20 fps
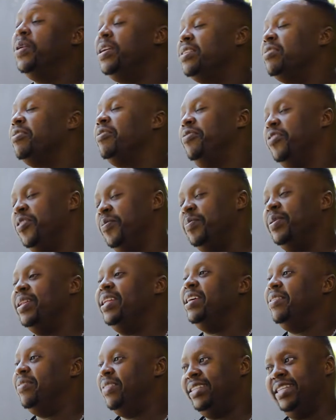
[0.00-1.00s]
always a firm
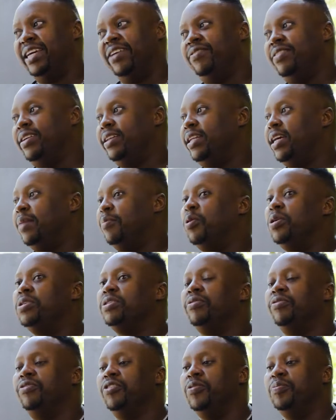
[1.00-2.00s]
believer, definitely. I'm
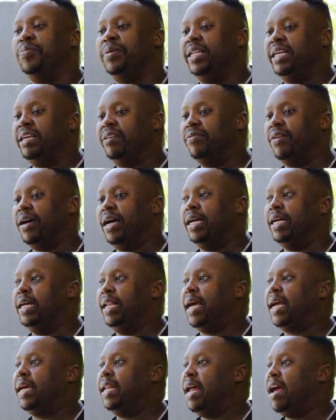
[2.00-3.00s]
always a firm believer
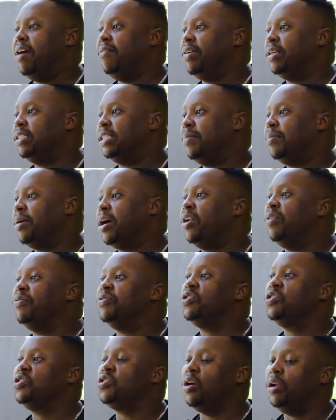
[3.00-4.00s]
like in having some kind
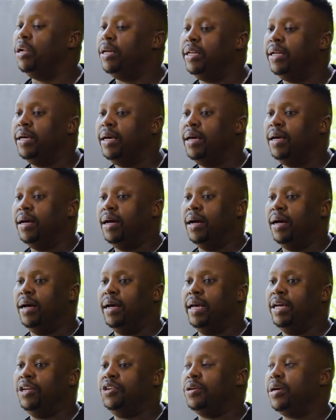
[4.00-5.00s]
of solid
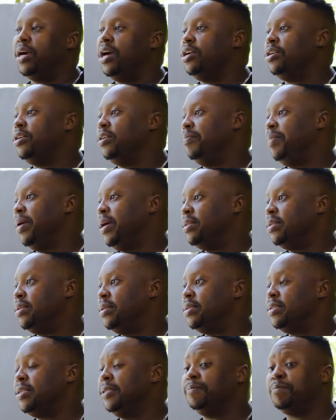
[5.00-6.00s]
education
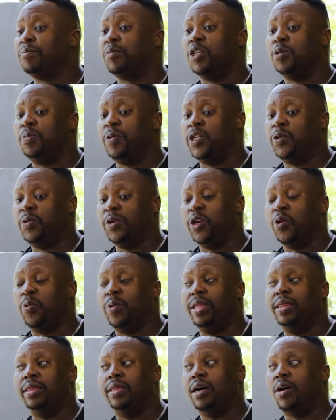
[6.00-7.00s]
basis, especially when you
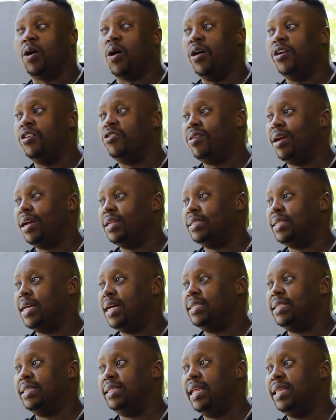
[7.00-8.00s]
read the contracts
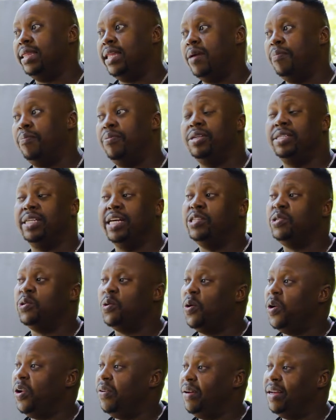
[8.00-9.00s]
that they present
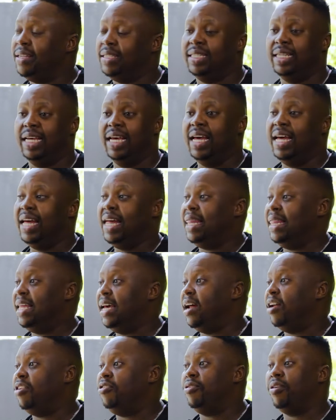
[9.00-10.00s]
to all of us
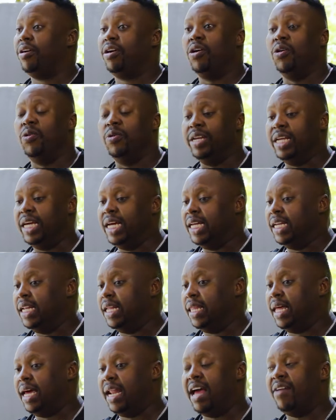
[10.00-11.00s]
that are
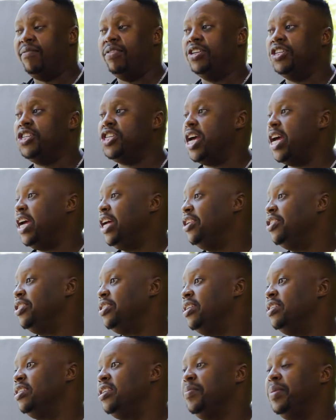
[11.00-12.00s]
draconian, that haven't
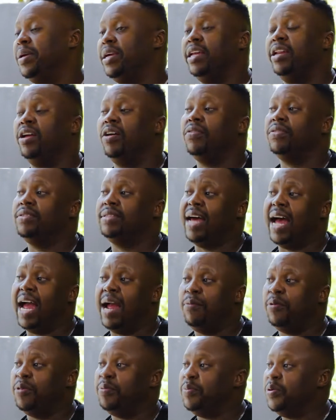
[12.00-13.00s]
changed since the beginning of
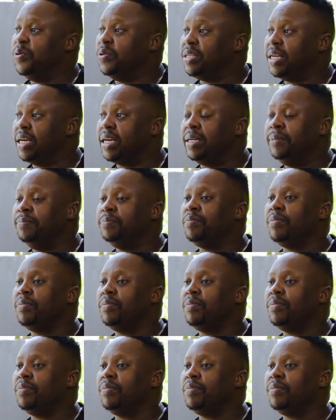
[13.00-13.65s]
time with music.